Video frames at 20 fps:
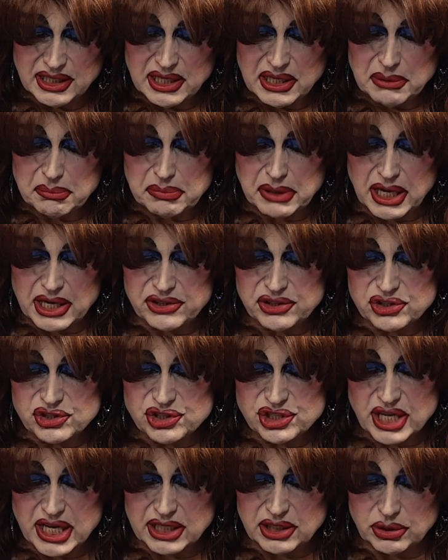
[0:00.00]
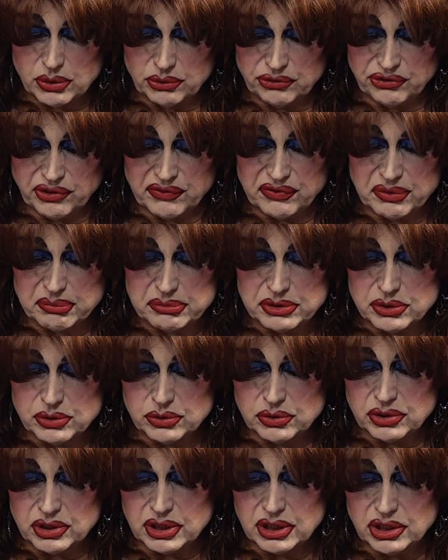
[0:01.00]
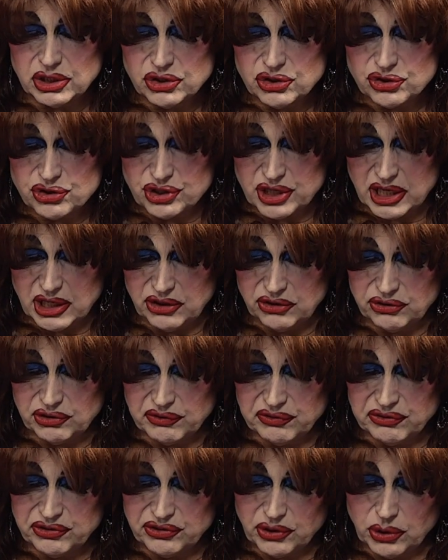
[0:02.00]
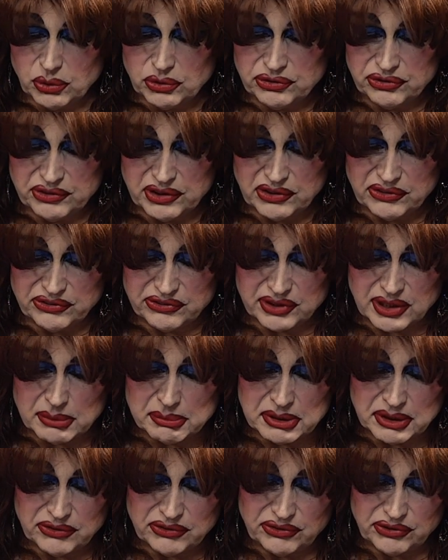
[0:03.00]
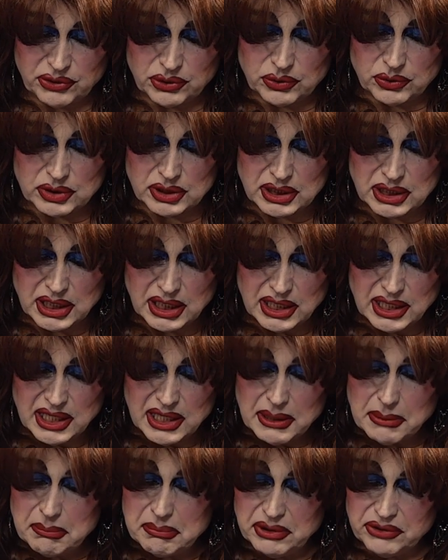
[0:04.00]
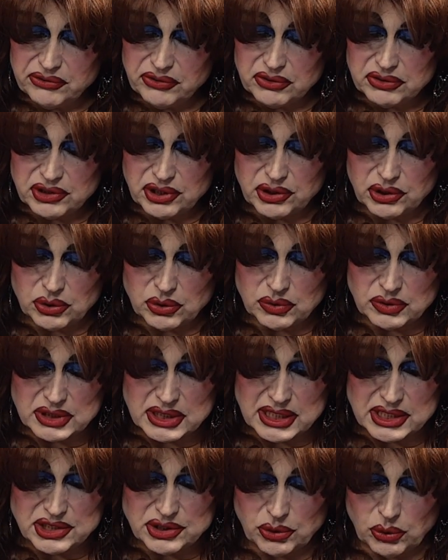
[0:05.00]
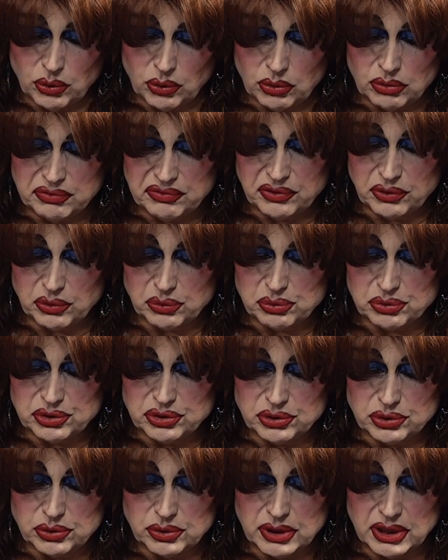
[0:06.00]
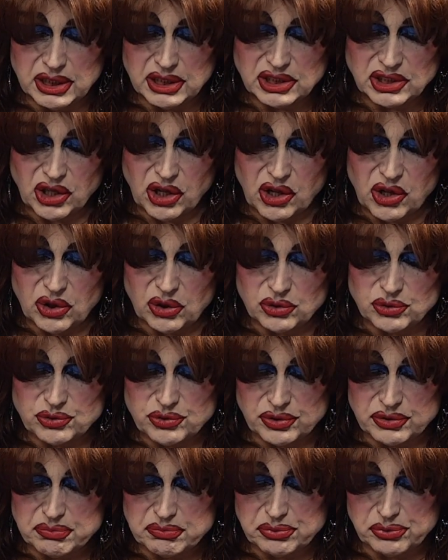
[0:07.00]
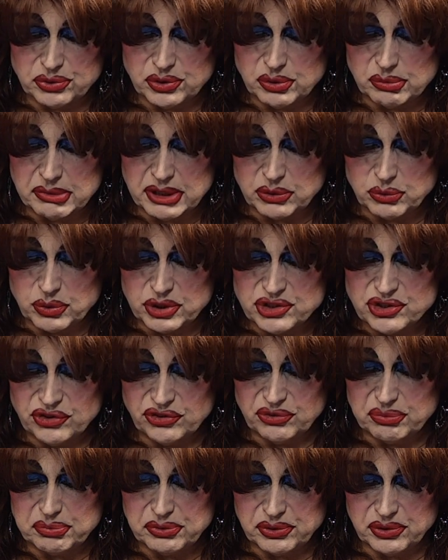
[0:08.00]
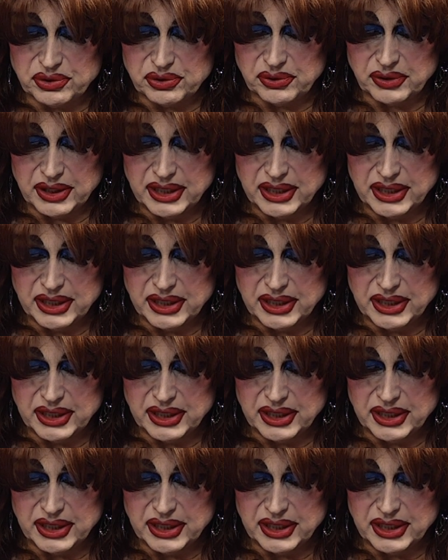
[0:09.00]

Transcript: By the shadows of the moon, shades of solstice coming soon mistletoe and doleful rue, cauldron, broom, and witch's brew.